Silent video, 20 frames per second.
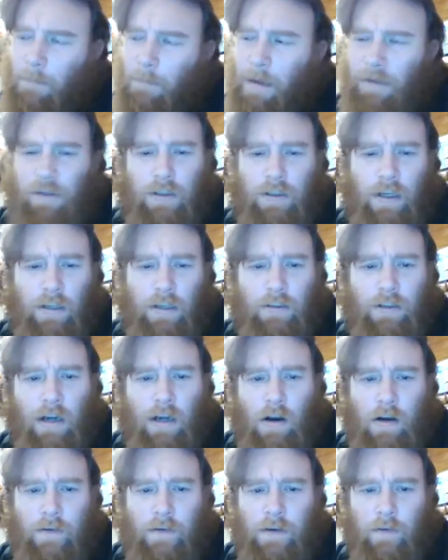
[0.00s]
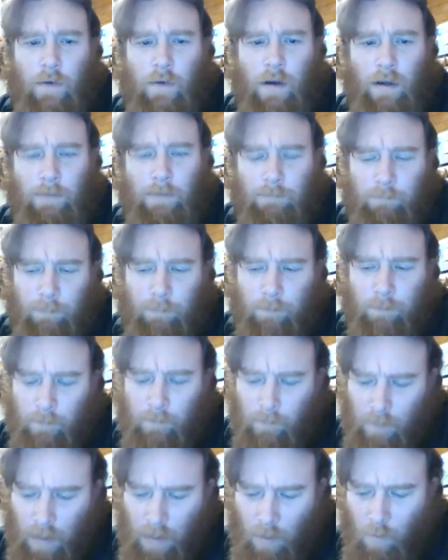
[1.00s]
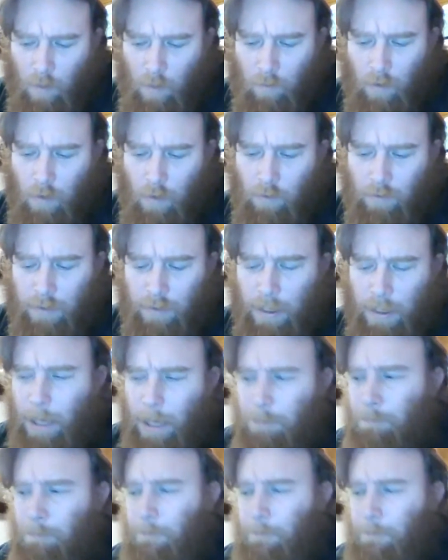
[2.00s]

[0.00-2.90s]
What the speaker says: your character however you want, and we'll run with that.